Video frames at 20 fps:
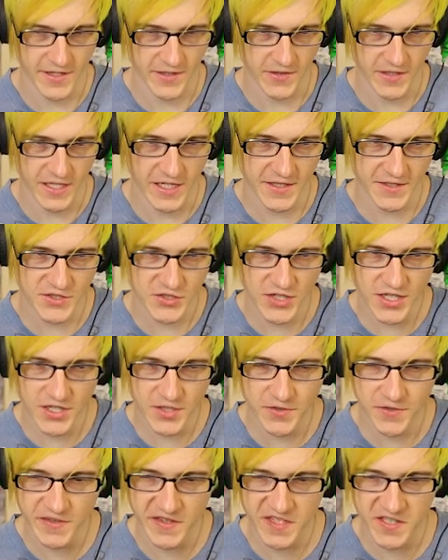Okay, uh, let's try
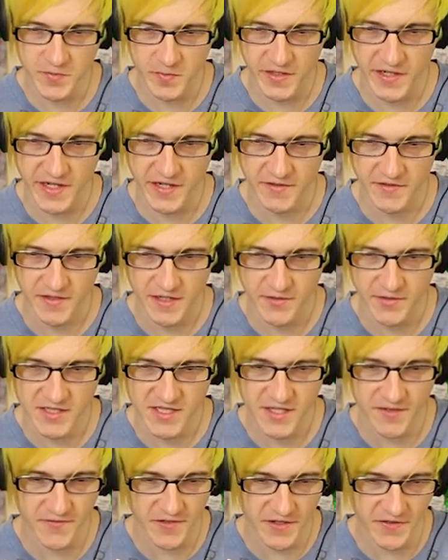going this way now. I want
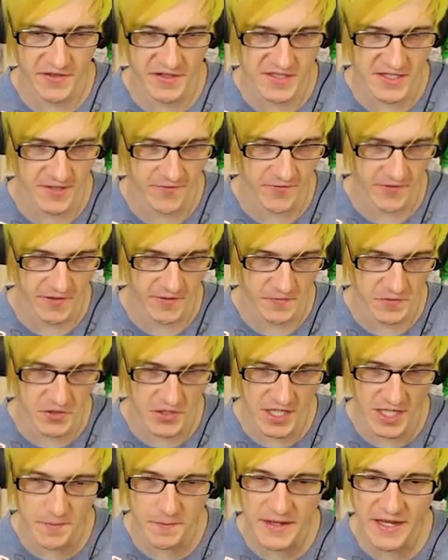to see if anything's different.
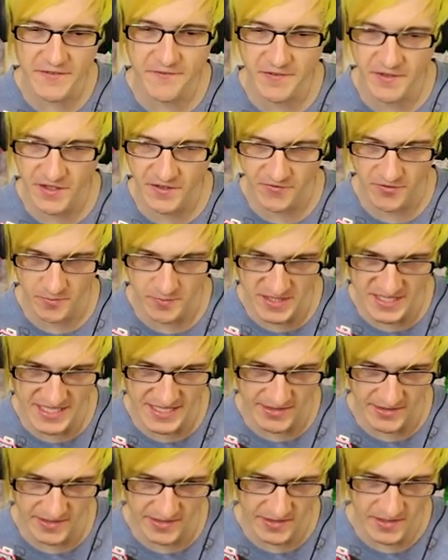You get a bad feeling from
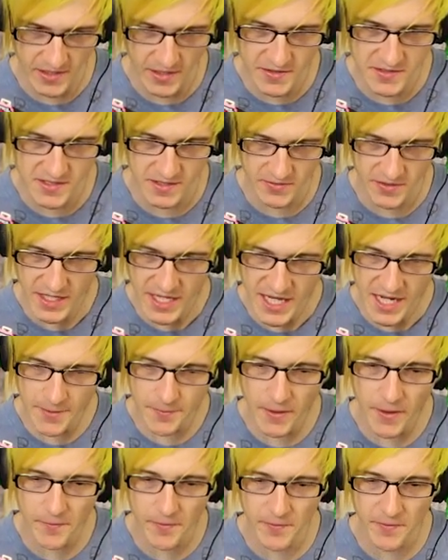this area. Also,
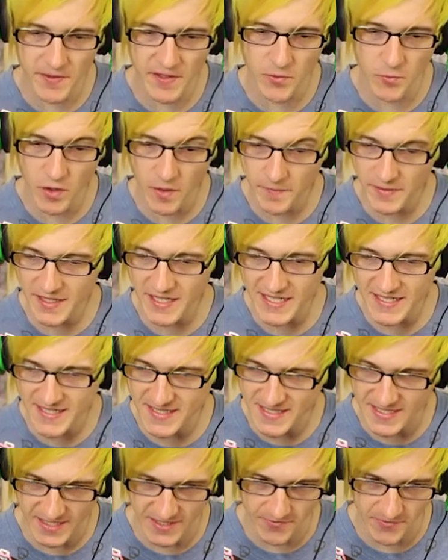it probably won't be
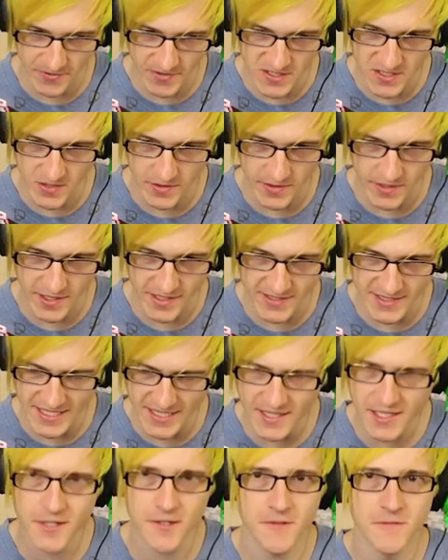necessary for the story.
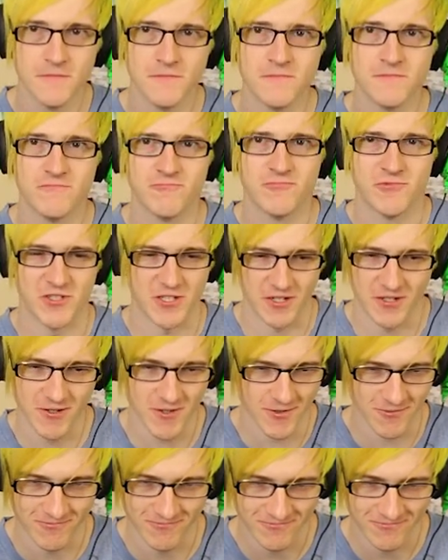Continue? Sure.